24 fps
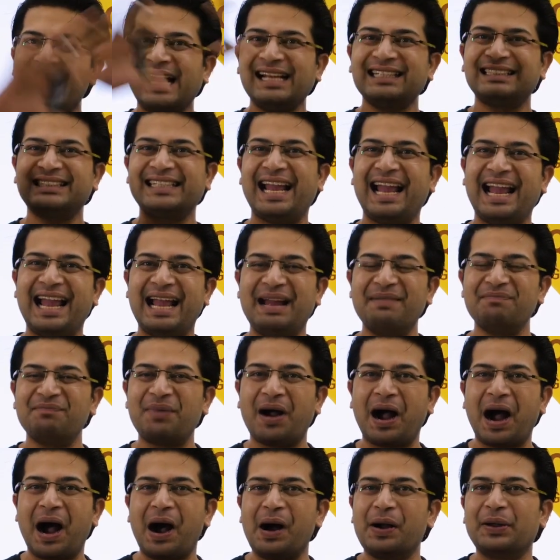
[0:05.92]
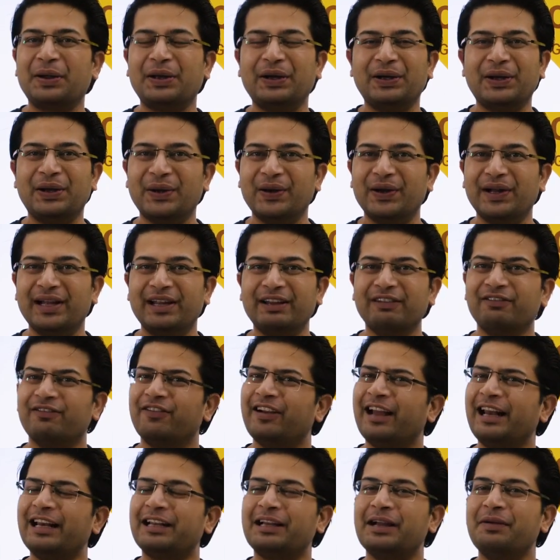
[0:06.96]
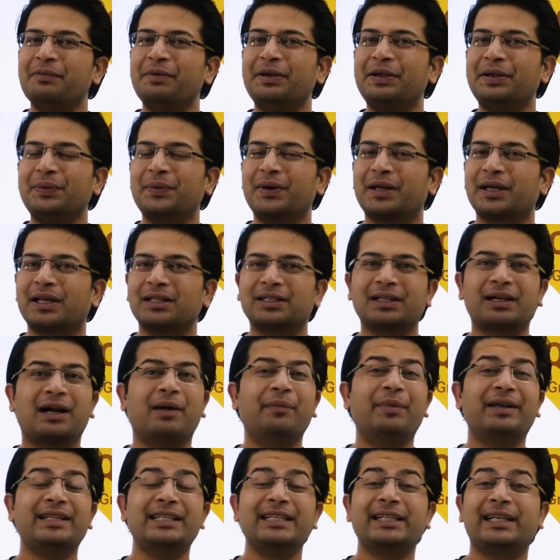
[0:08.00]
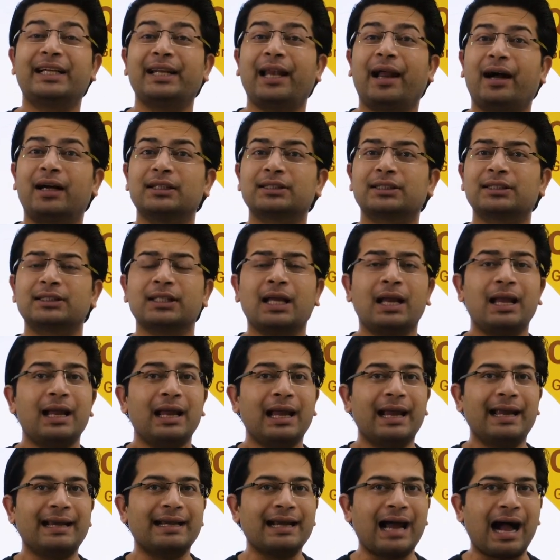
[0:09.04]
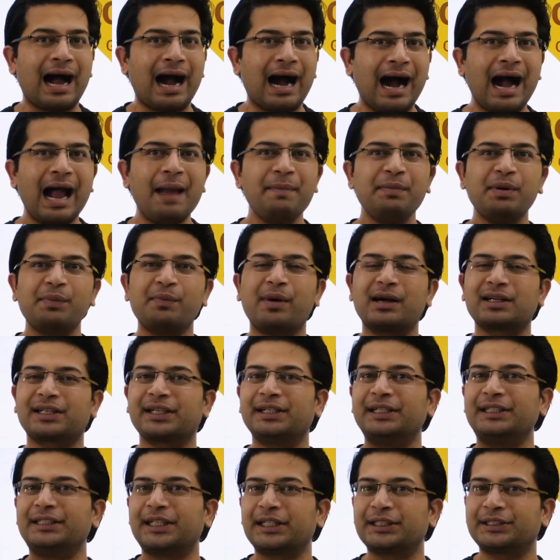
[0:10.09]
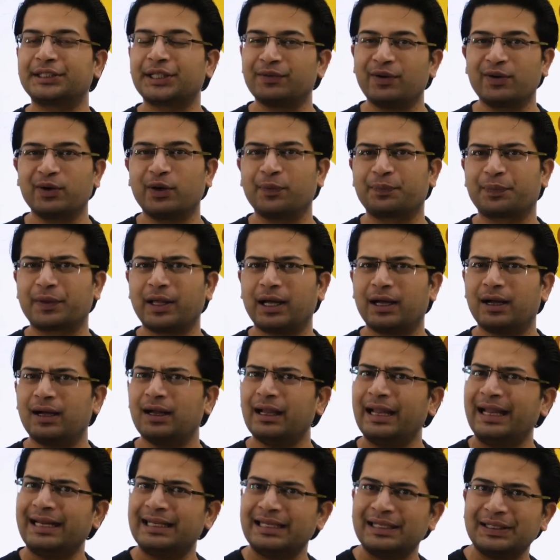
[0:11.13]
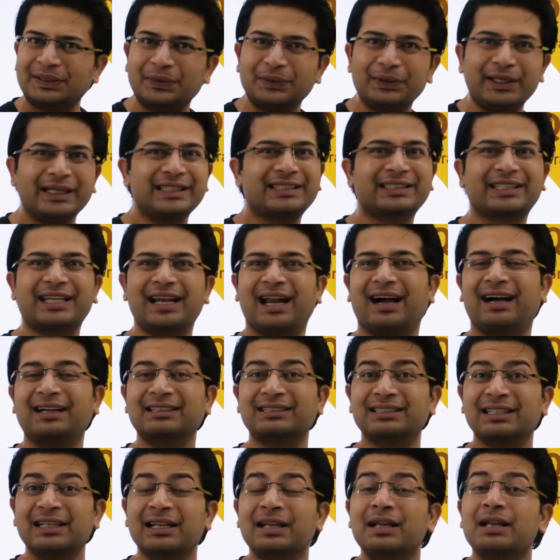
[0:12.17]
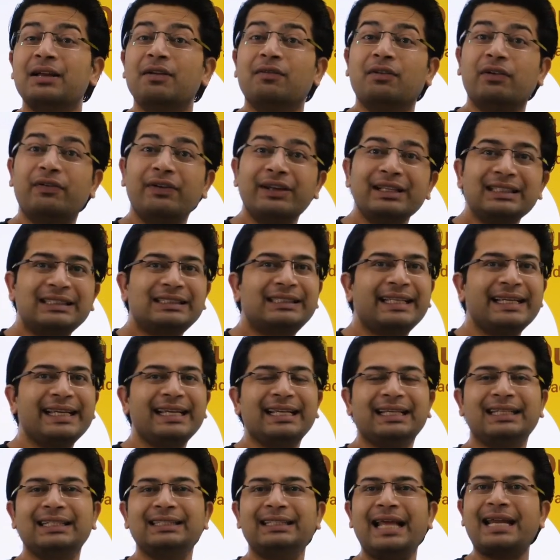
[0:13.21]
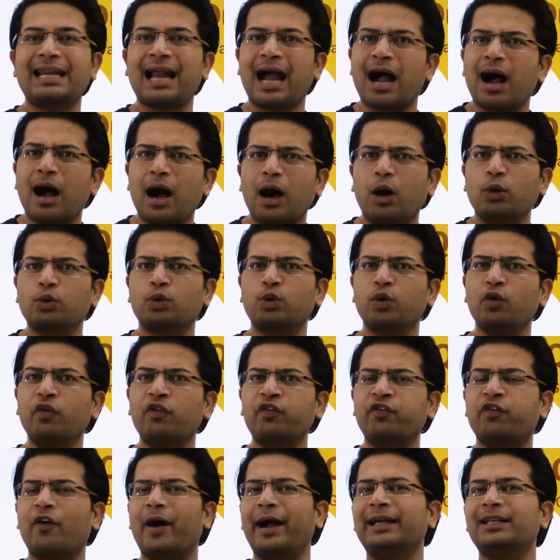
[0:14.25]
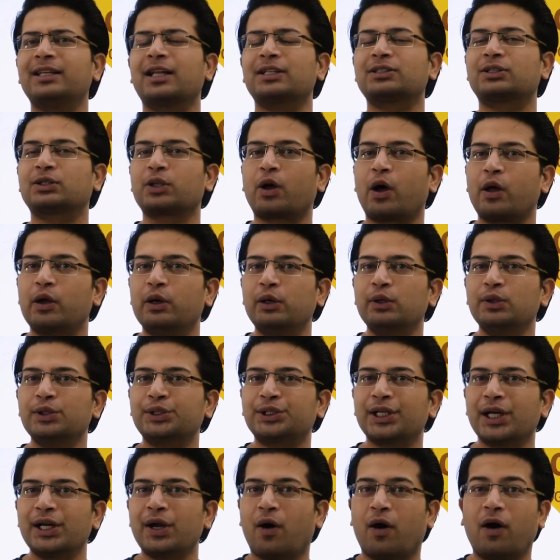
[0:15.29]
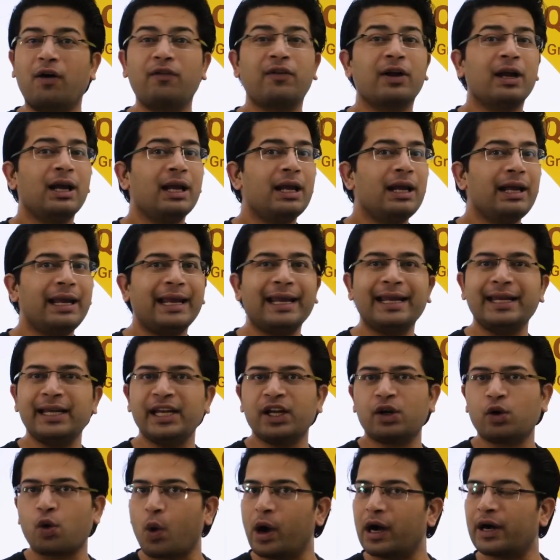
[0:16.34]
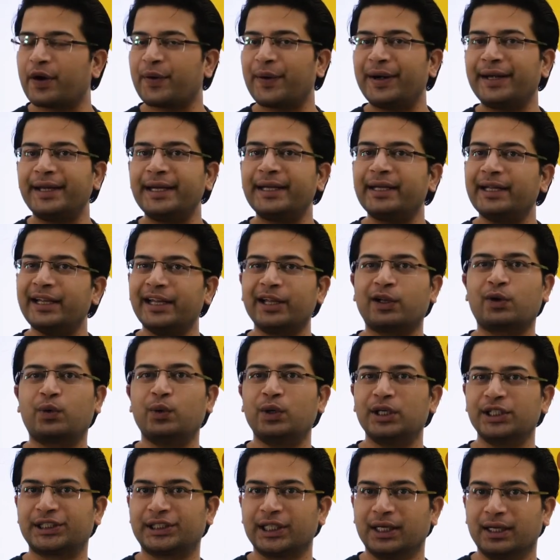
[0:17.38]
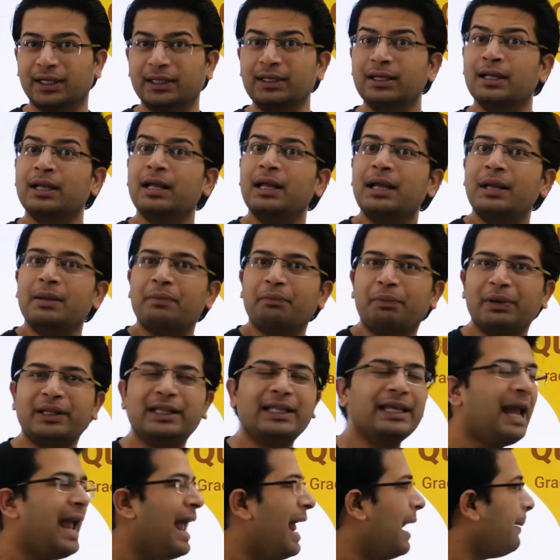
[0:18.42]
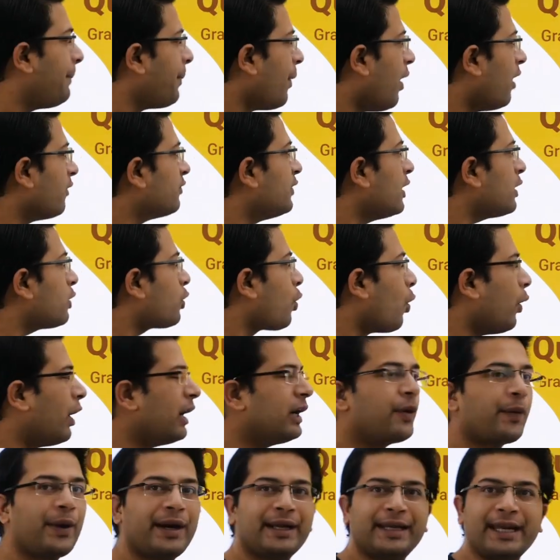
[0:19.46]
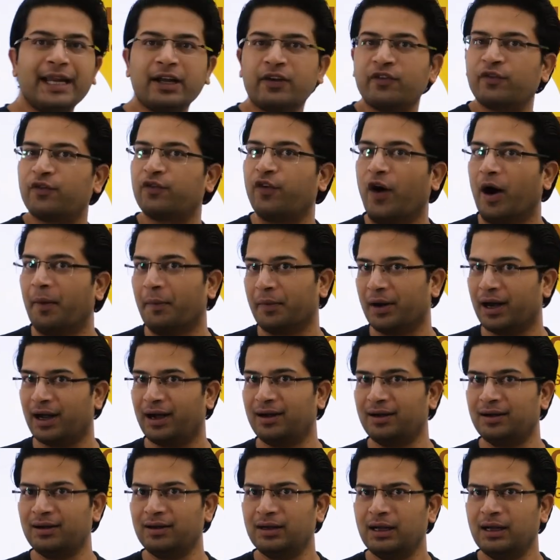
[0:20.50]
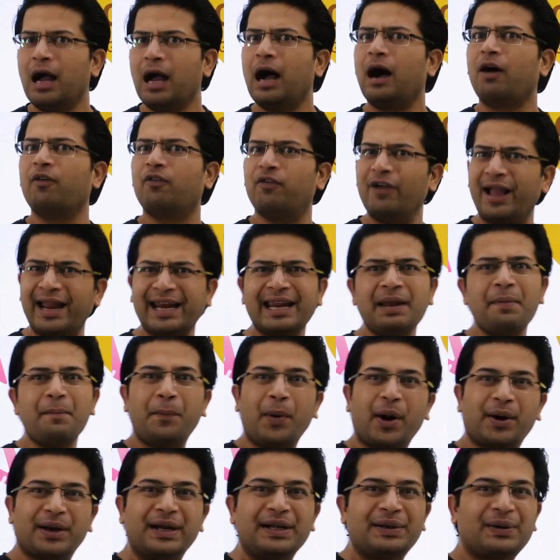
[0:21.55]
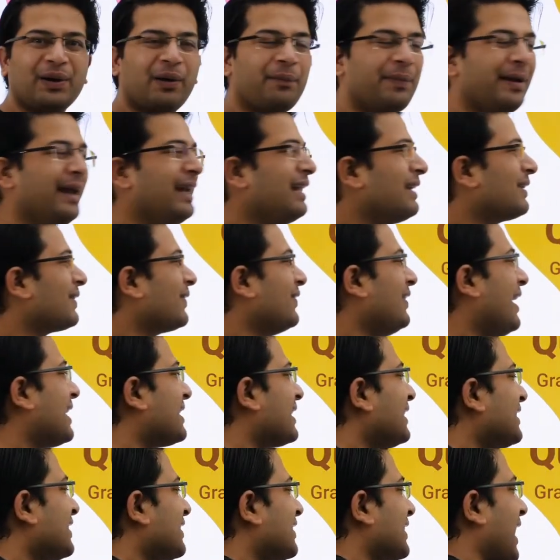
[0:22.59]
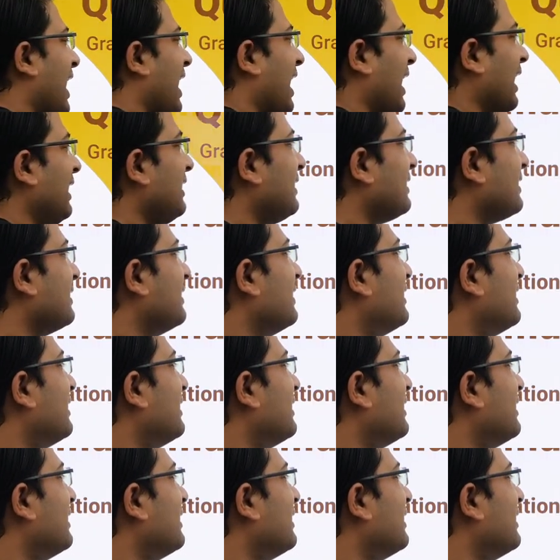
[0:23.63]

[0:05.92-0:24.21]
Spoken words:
Hi champ, how are you doing? Welcome into another amazing class, and I'm your master teacher Shivam Gupta, and in today's class we will see that how to find the solution of any quadratic equation with the help of the quadratic formula. A very important topic. So let's get start.